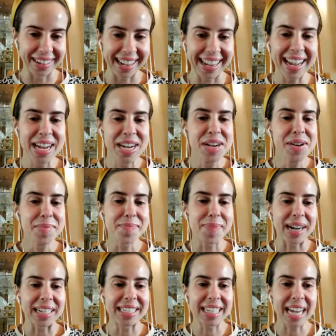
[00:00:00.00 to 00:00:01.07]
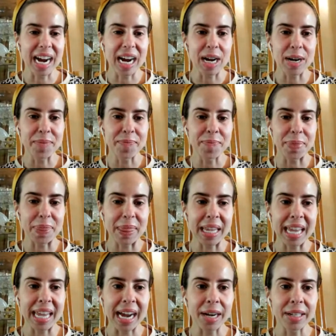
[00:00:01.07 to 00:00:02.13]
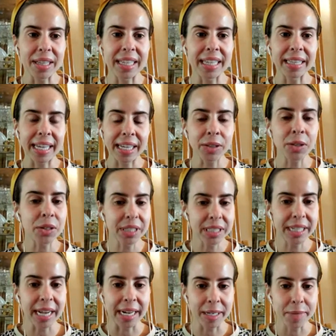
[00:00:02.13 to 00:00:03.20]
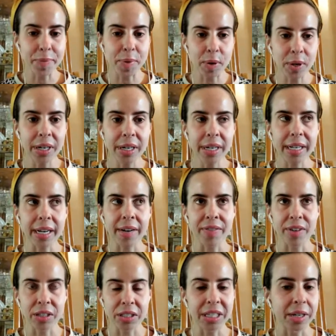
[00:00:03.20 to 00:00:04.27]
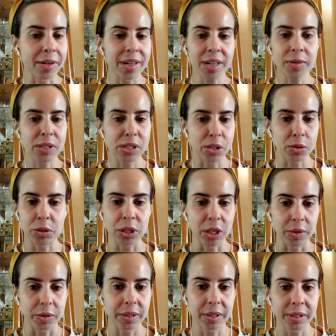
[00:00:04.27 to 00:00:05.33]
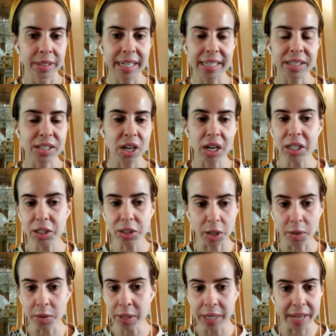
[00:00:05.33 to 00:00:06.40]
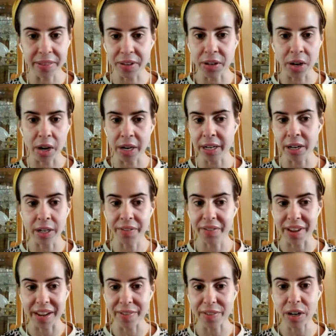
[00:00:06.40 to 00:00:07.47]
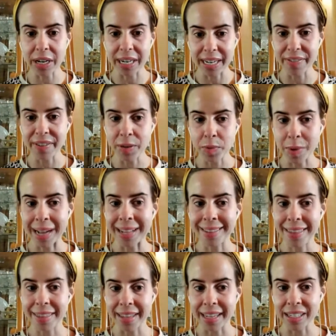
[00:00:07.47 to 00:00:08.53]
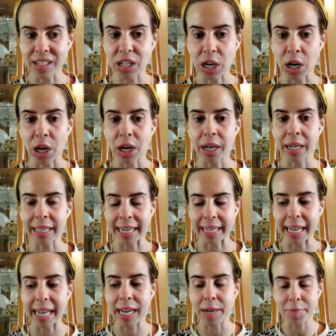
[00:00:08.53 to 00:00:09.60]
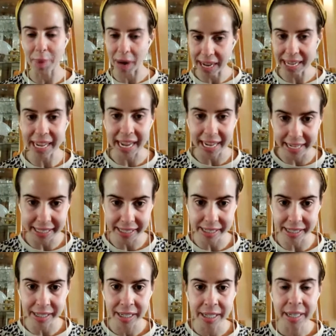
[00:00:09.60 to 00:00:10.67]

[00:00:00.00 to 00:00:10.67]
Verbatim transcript: eh? But, the Landlord and Tenant Board of Ontario is no joke. It's not a joke, and they're not in our favor, even when things are, like in my case,